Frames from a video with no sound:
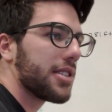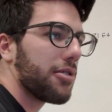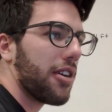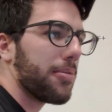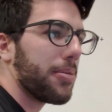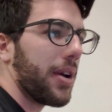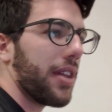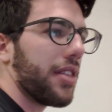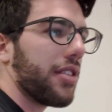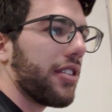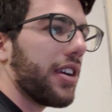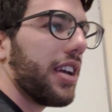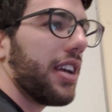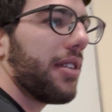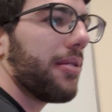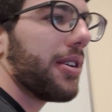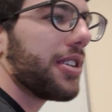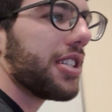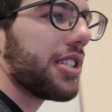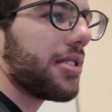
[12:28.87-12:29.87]

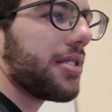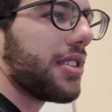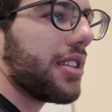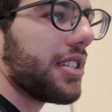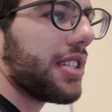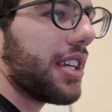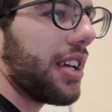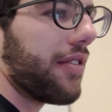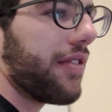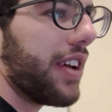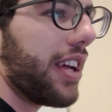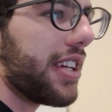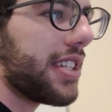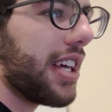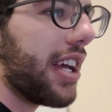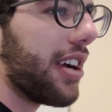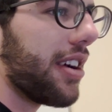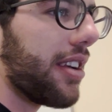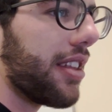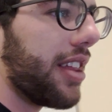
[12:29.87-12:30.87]
12.3, which is the sig figs
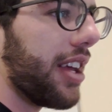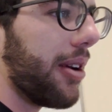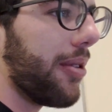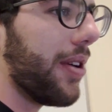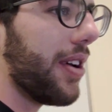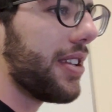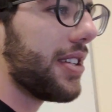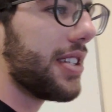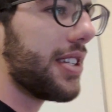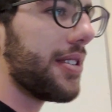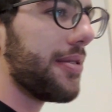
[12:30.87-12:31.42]
that your thing wants.